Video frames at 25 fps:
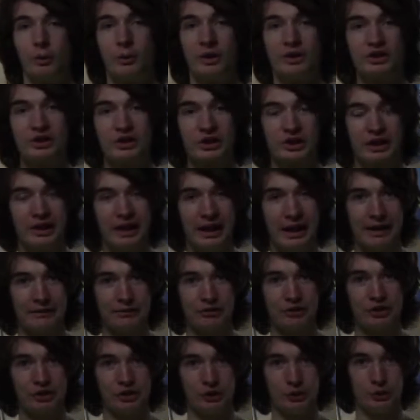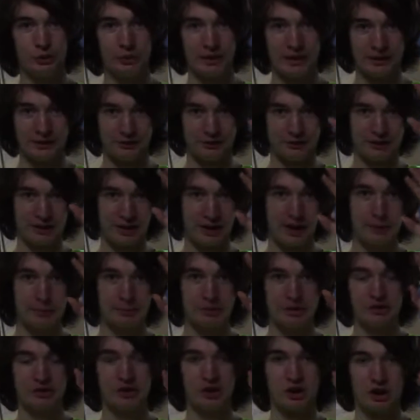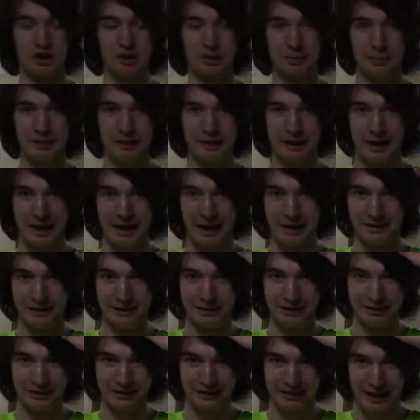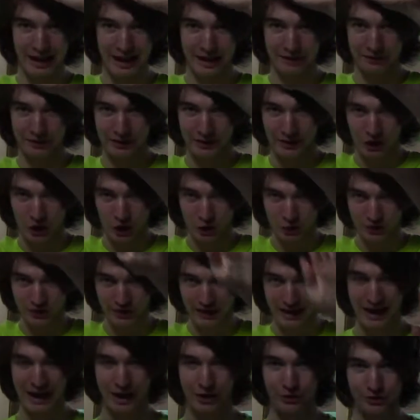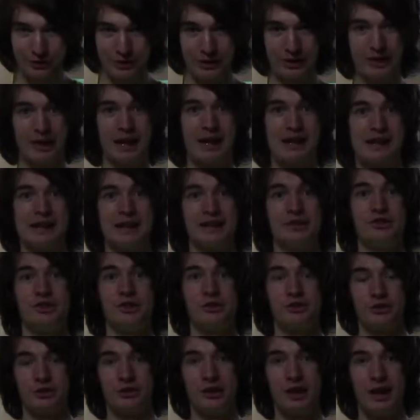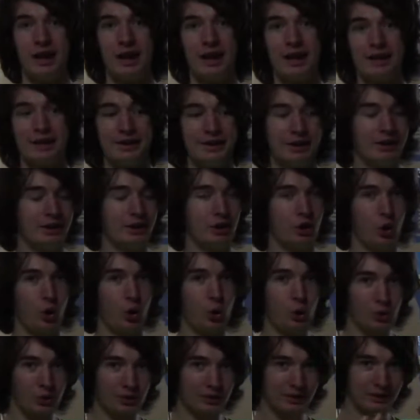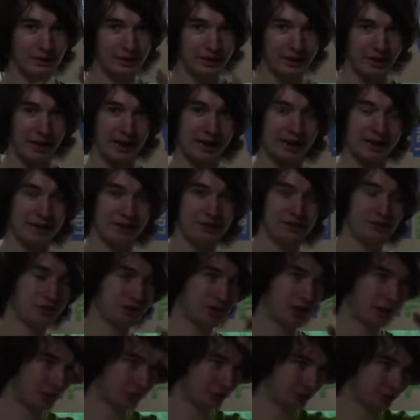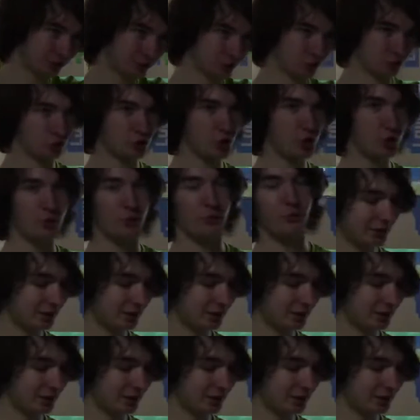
what you're gonna have to do is set up the tarp and have it go down like it's a slide or like it's a roof.